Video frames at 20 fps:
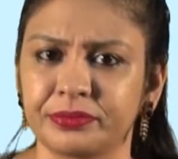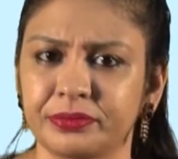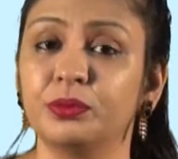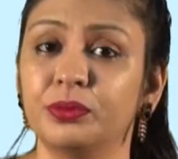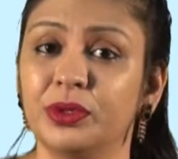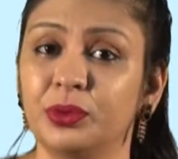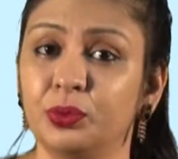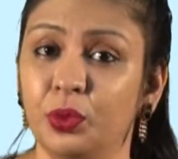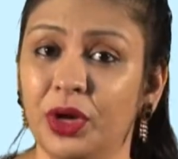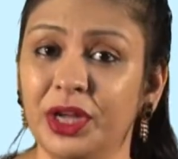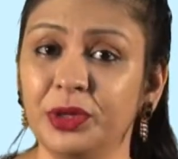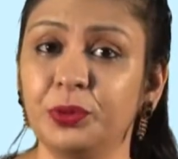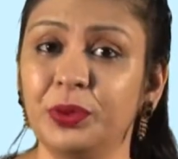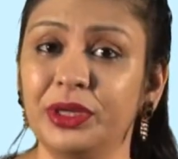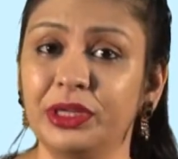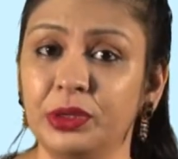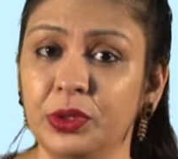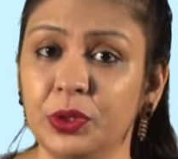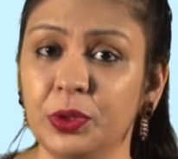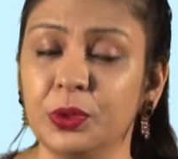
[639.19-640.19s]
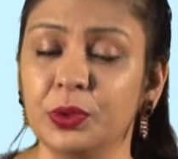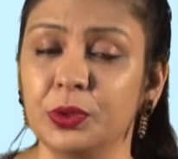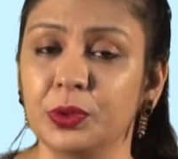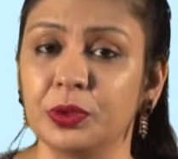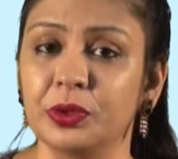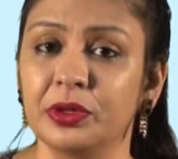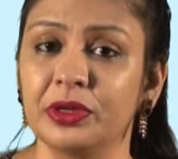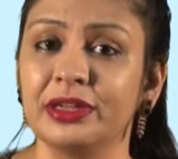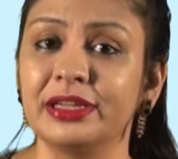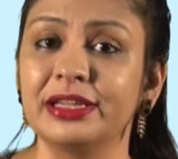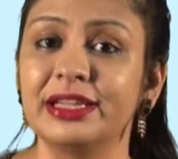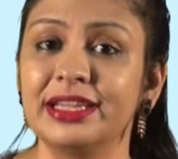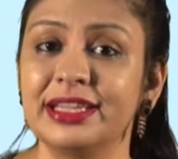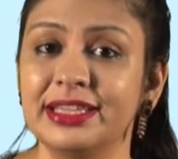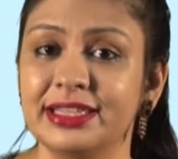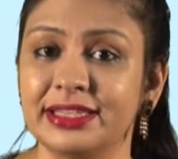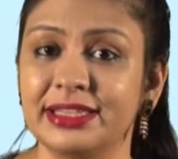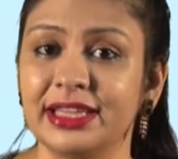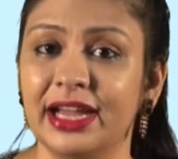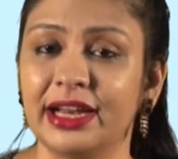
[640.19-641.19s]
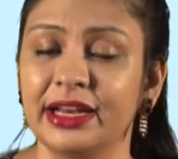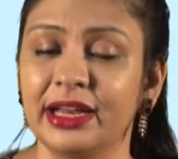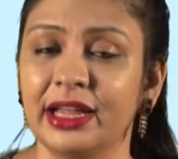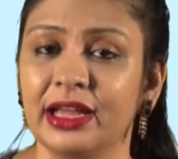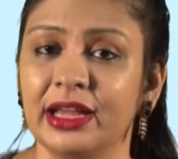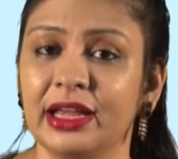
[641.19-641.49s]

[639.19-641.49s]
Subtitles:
But what we know is that